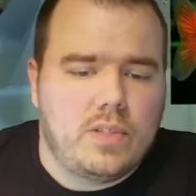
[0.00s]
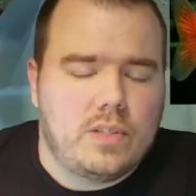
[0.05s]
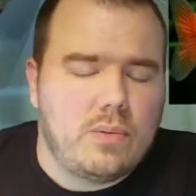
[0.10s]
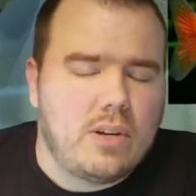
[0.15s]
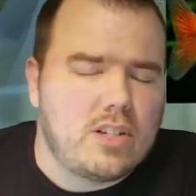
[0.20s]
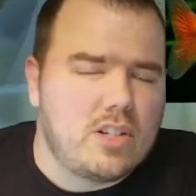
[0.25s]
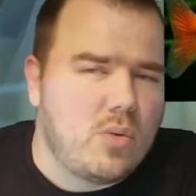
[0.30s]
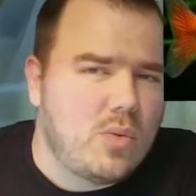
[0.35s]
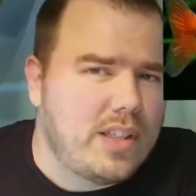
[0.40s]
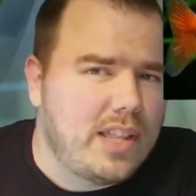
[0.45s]

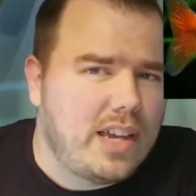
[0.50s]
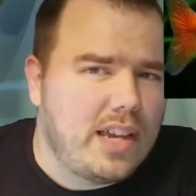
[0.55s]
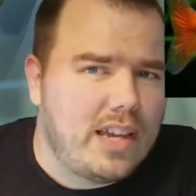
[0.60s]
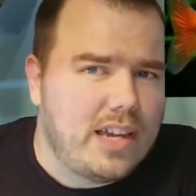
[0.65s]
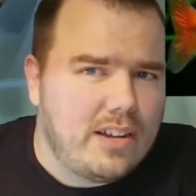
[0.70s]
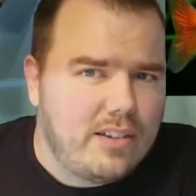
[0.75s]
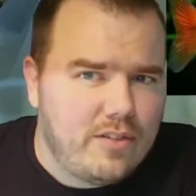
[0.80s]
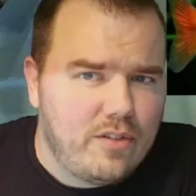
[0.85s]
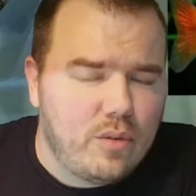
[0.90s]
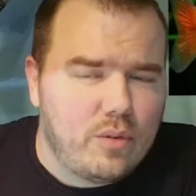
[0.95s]
especially when they
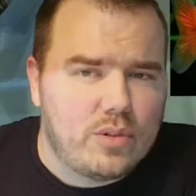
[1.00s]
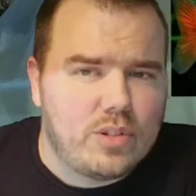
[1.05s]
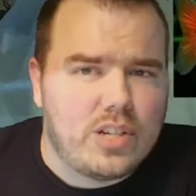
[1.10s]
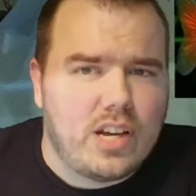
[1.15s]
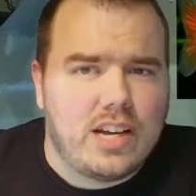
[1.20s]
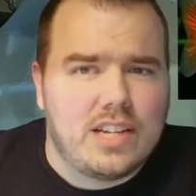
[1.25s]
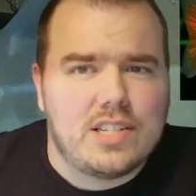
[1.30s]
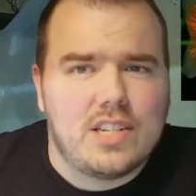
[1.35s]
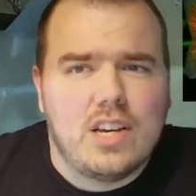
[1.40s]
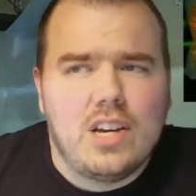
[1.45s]
get full
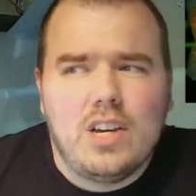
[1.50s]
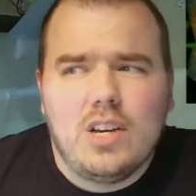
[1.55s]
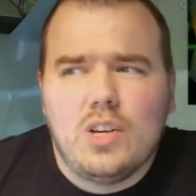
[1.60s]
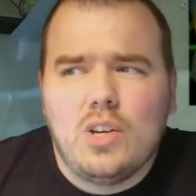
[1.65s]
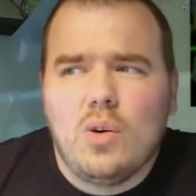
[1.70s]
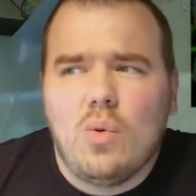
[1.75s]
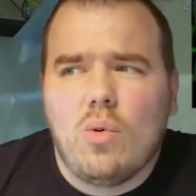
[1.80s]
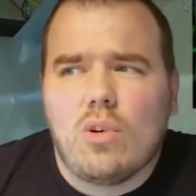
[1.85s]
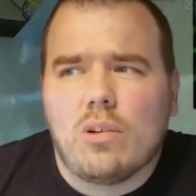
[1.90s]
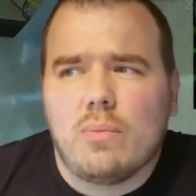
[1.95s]
size,
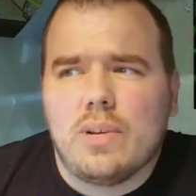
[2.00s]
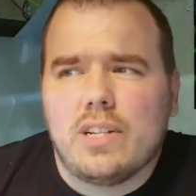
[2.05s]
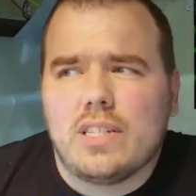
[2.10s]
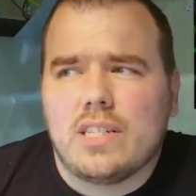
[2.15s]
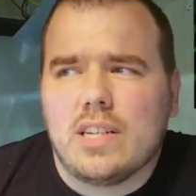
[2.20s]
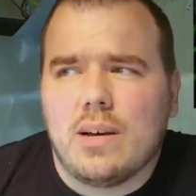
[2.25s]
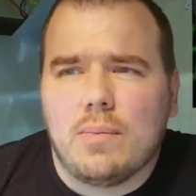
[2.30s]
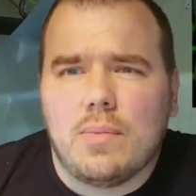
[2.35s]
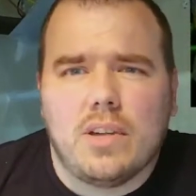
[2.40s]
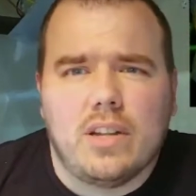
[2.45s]
you want them in
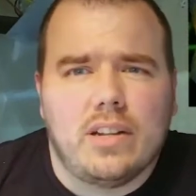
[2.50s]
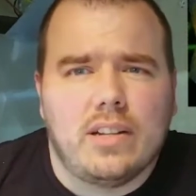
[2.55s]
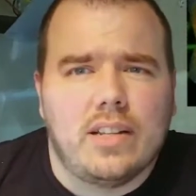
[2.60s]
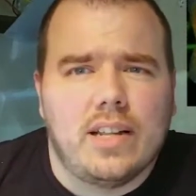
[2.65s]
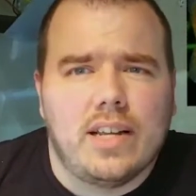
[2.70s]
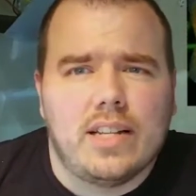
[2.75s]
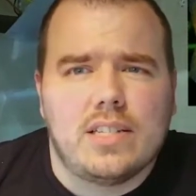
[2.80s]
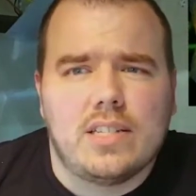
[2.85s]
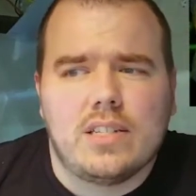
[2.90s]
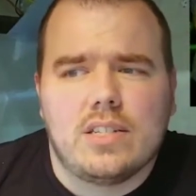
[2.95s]

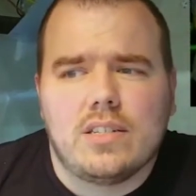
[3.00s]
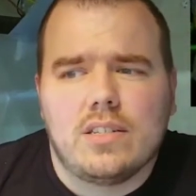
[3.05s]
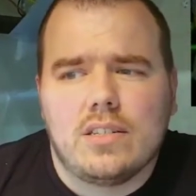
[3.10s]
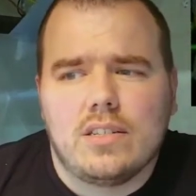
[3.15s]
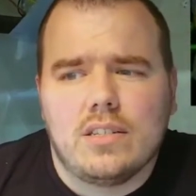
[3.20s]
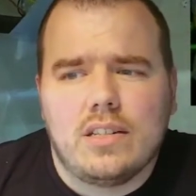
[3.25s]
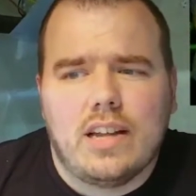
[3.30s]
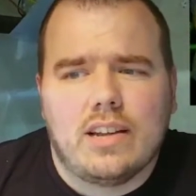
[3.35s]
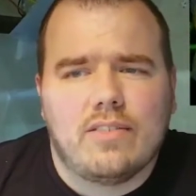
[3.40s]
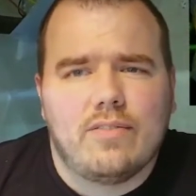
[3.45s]
something
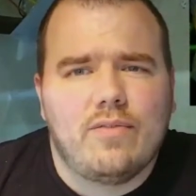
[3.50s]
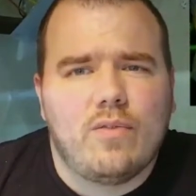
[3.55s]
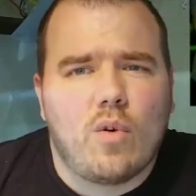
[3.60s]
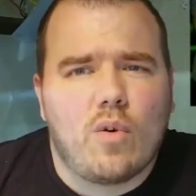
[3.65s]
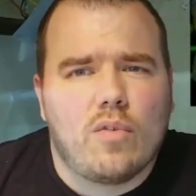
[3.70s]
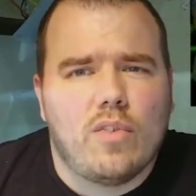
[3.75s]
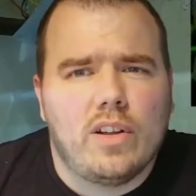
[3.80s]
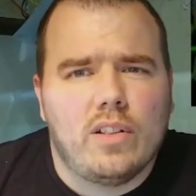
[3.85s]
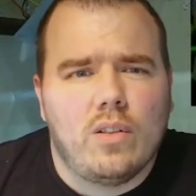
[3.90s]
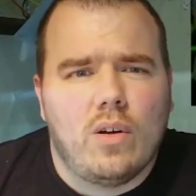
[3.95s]
that's like
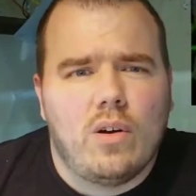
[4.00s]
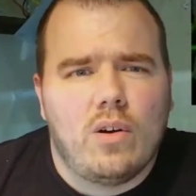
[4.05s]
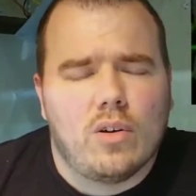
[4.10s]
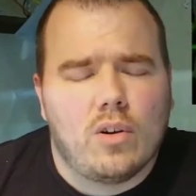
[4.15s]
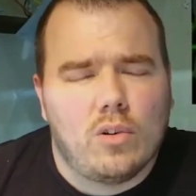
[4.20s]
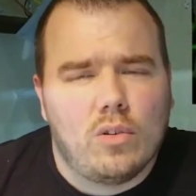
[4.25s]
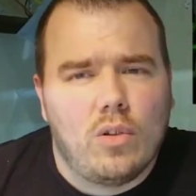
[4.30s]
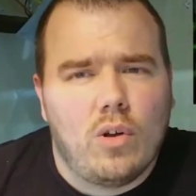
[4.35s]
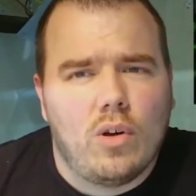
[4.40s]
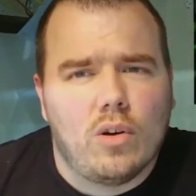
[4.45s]
4 feet
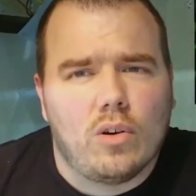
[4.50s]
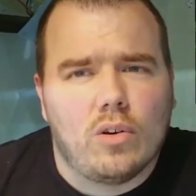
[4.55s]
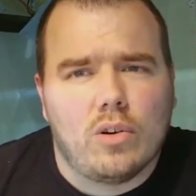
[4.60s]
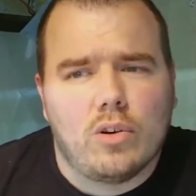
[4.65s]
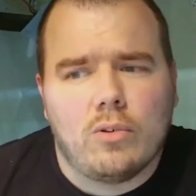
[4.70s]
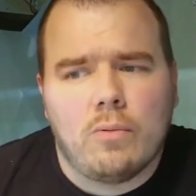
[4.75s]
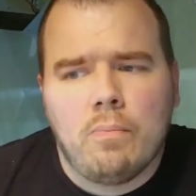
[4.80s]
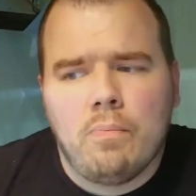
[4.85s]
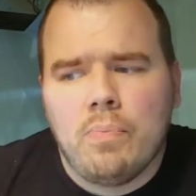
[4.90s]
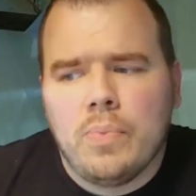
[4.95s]
long or longer.